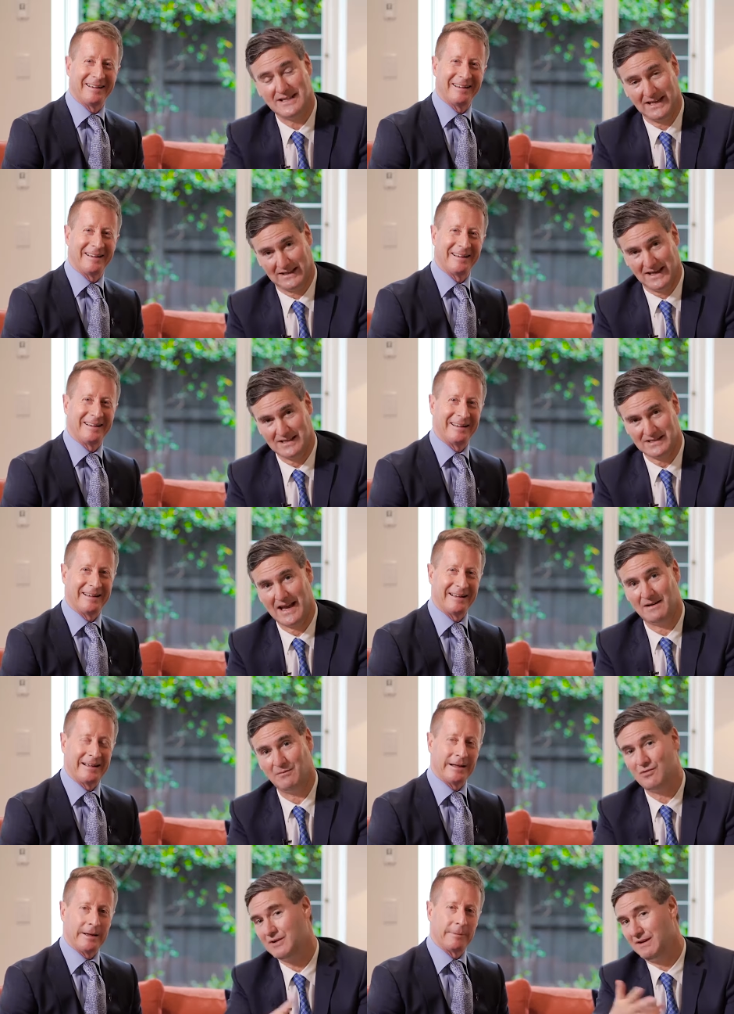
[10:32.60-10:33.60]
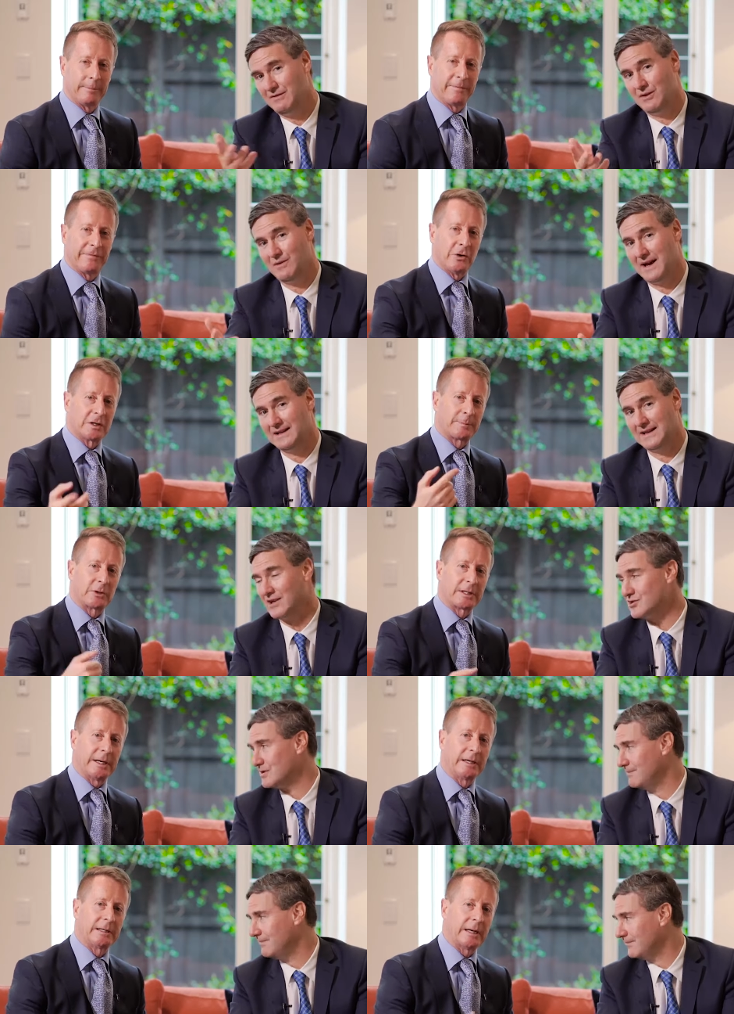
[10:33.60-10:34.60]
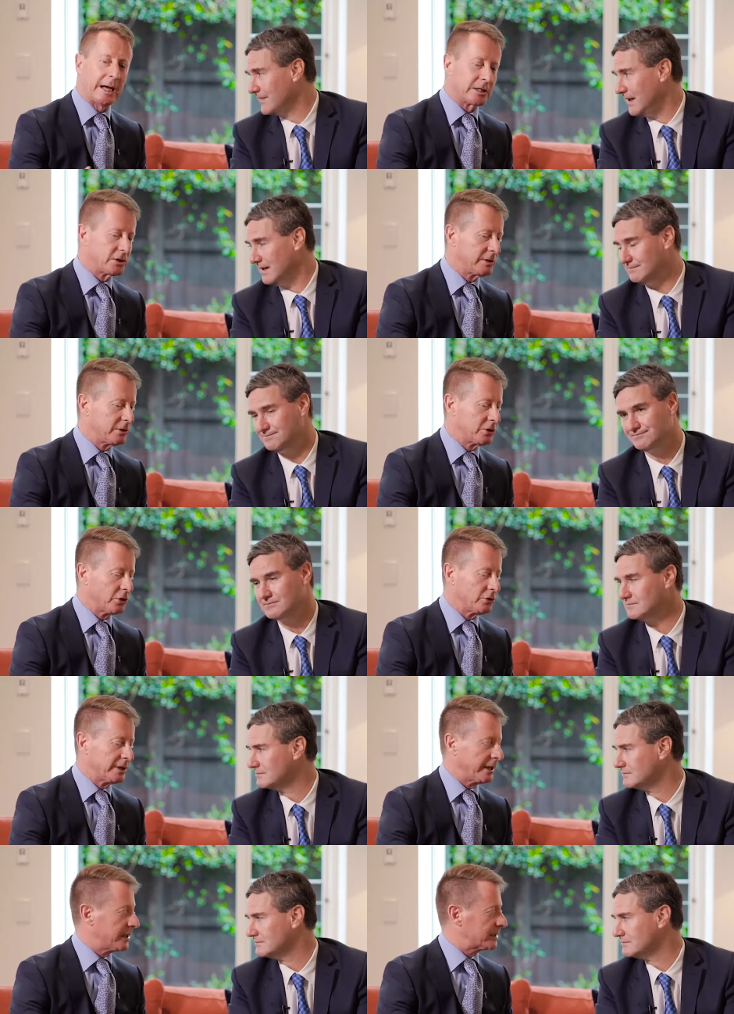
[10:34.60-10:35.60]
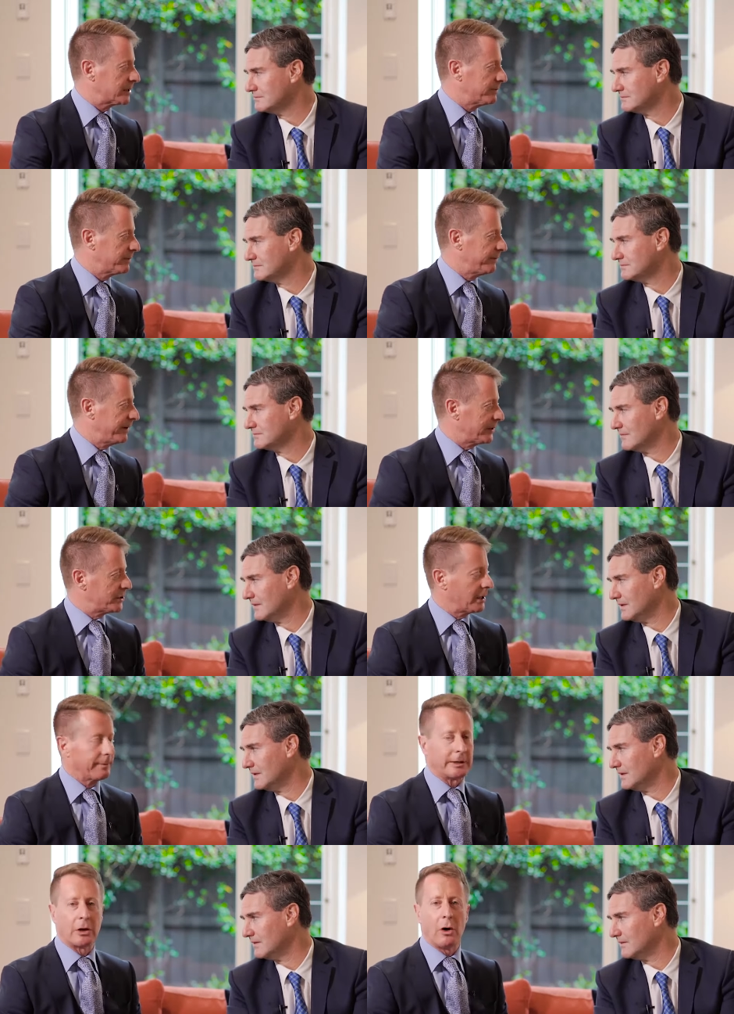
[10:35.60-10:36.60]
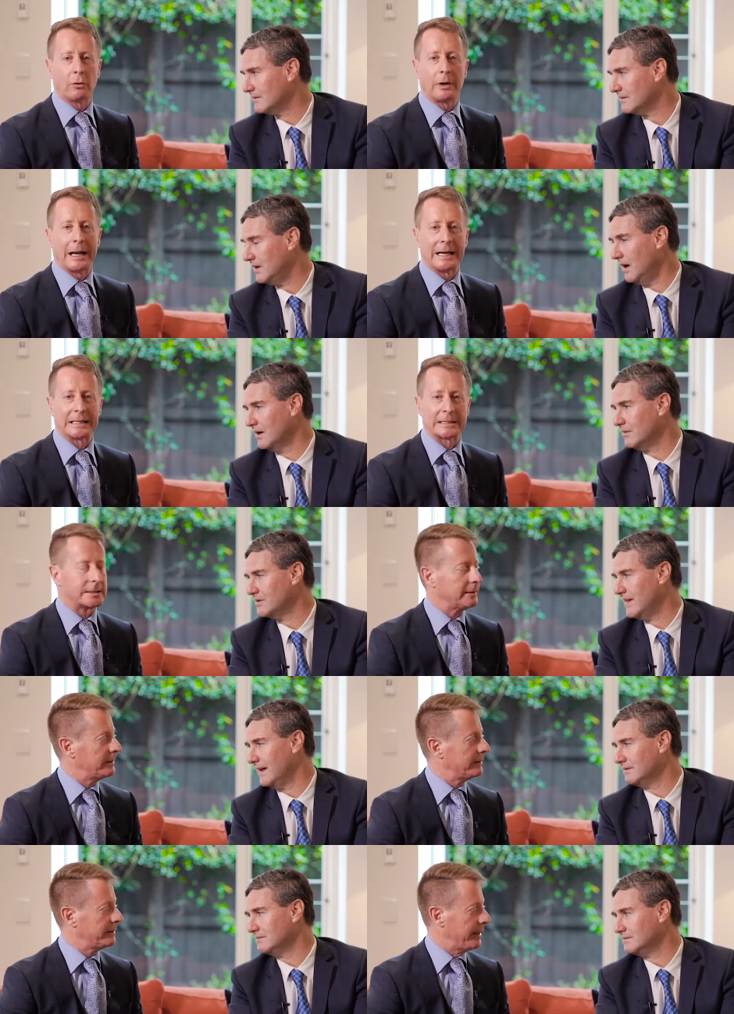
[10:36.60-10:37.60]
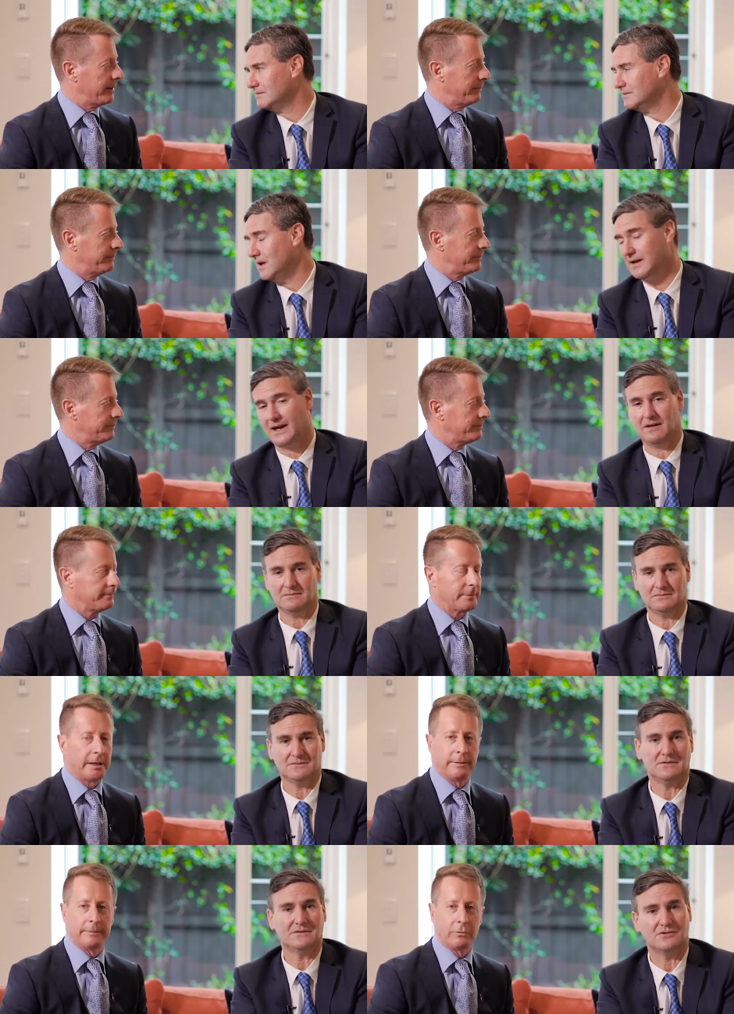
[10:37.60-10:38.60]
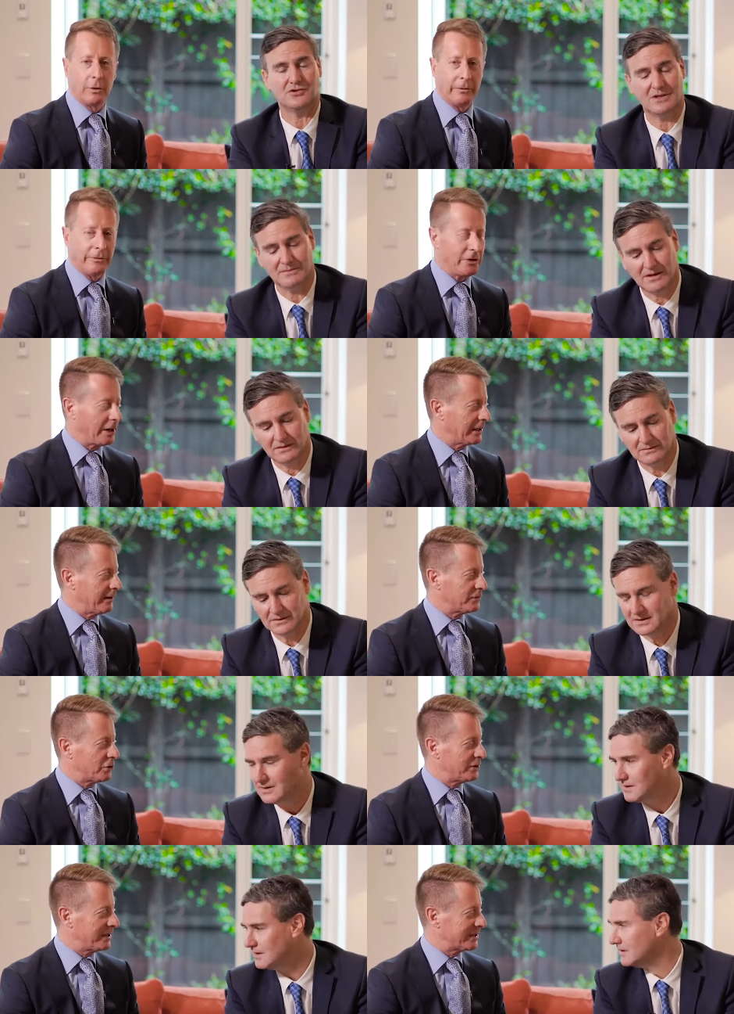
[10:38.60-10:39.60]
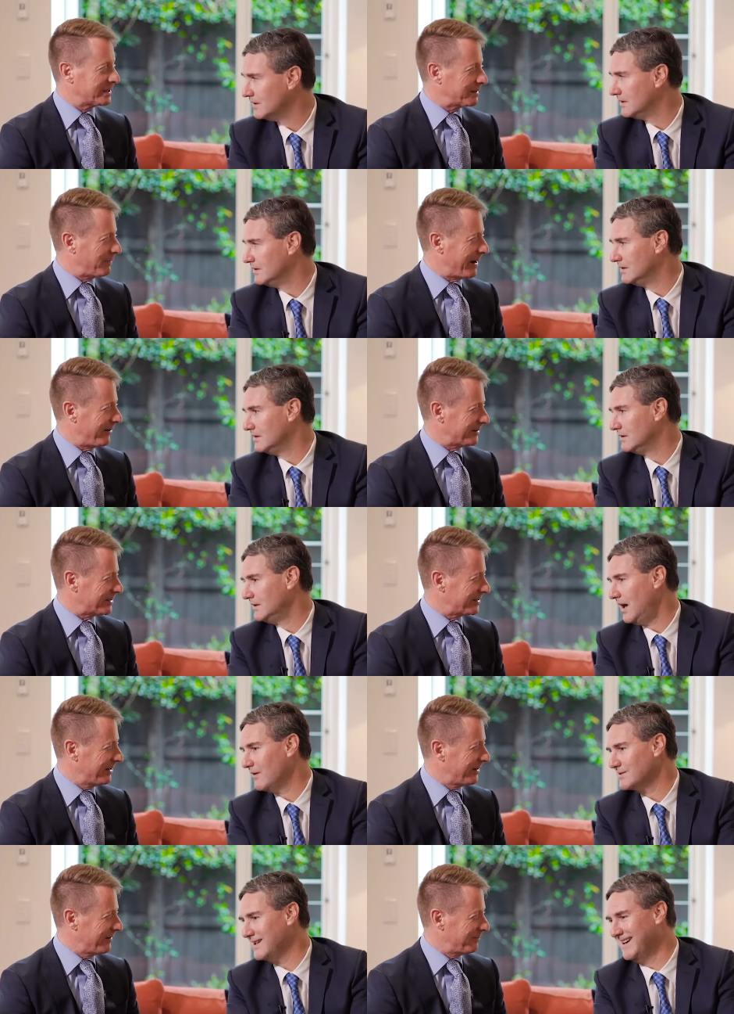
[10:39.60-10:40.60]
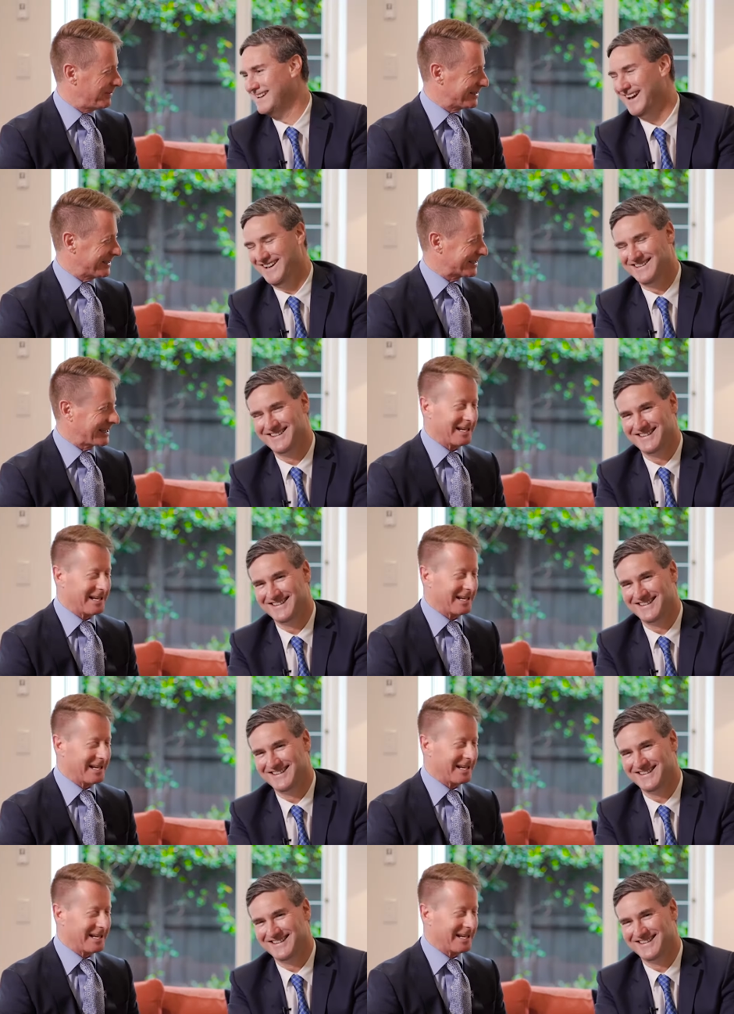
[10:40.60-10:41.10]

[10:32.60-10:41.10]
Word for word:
Speaker 1: tell us, and we'll give you first person in uh, yeah.
Speaker 2: two tickets Village Cinema Gold class. Oh, you want to do that? Yeah. Okay. Yeah. Well, were you going to give two tickets to Paris? No, I was going business